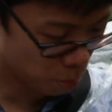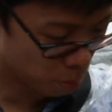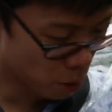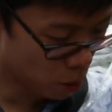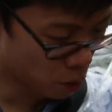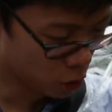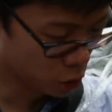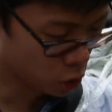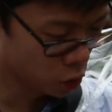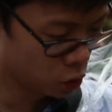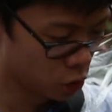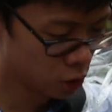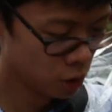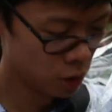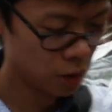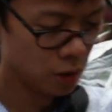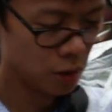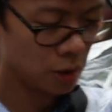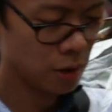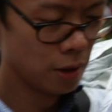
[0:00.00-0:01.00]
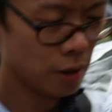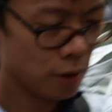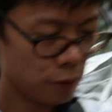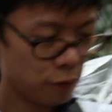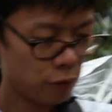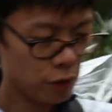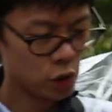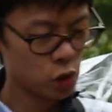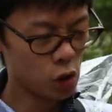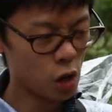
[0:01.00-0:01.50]
Bosch
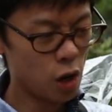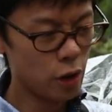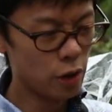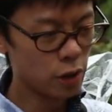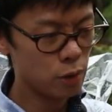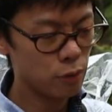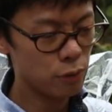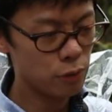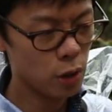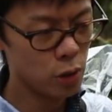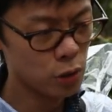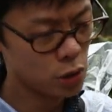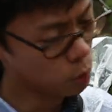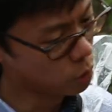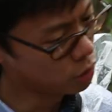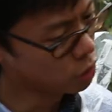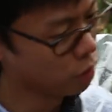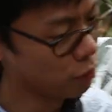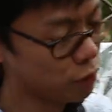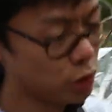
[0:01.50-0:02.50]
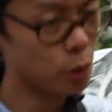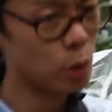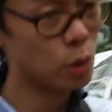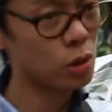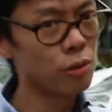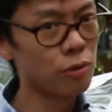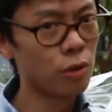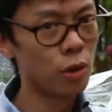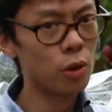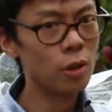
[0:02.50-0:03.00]
fisheye converter, which I've
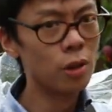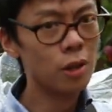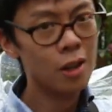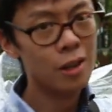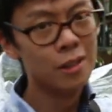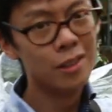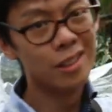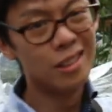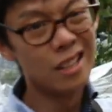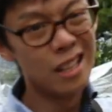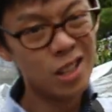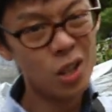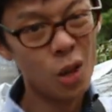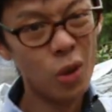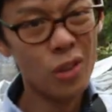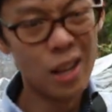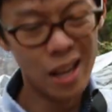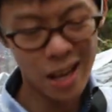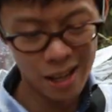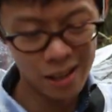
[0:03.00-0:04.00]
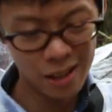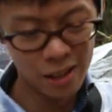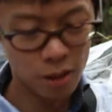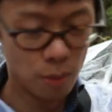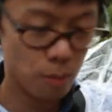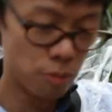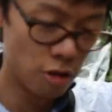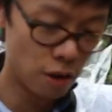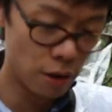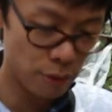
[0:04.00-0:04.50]
used for the Nikon and
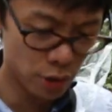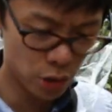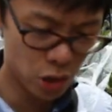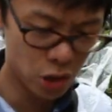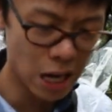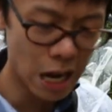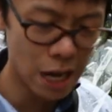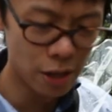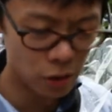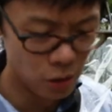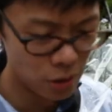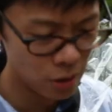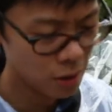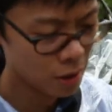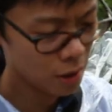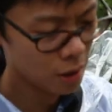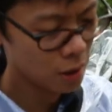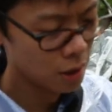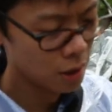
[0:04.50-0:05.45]
the previous Canon.